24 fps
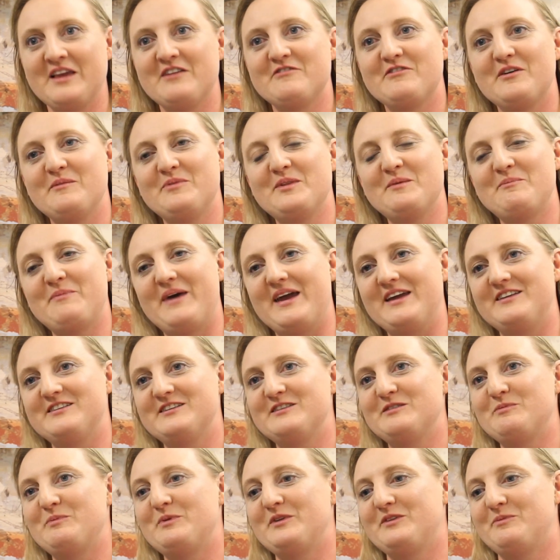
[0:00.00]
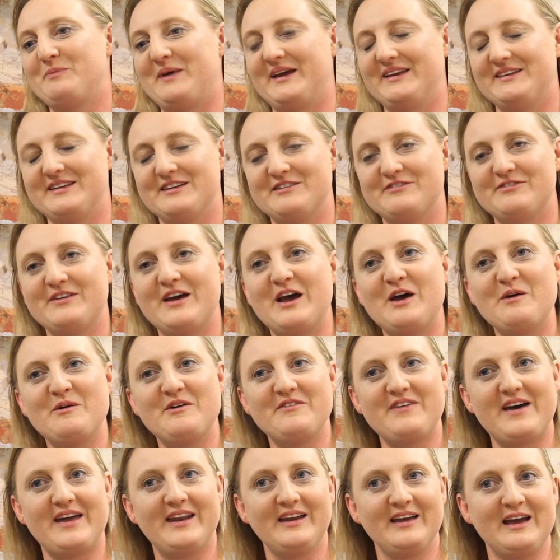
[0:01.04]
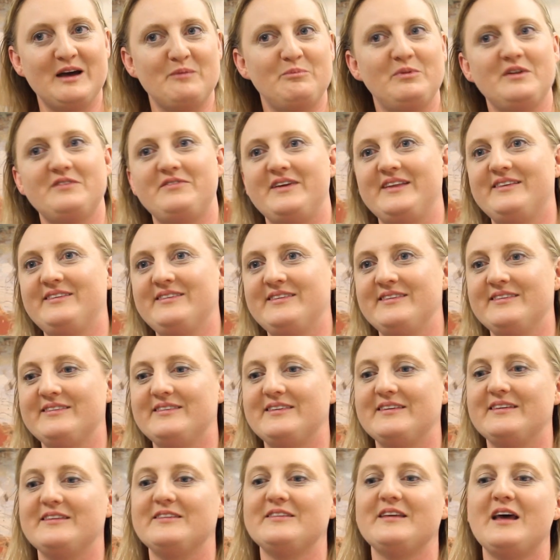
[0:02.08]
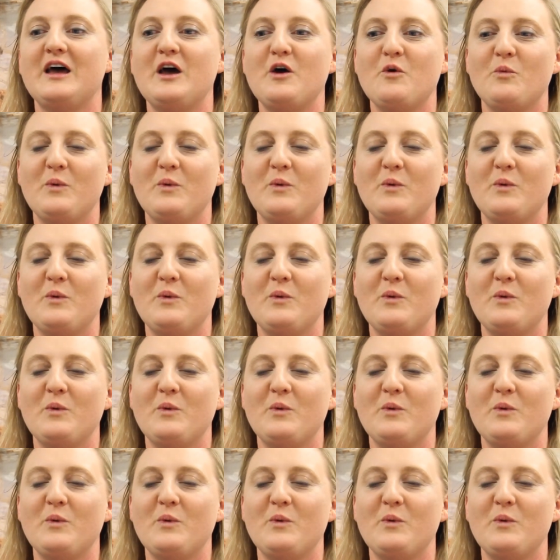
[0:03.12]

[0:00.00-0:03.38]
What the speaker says: From the patient's perspective, we've had a couple of instances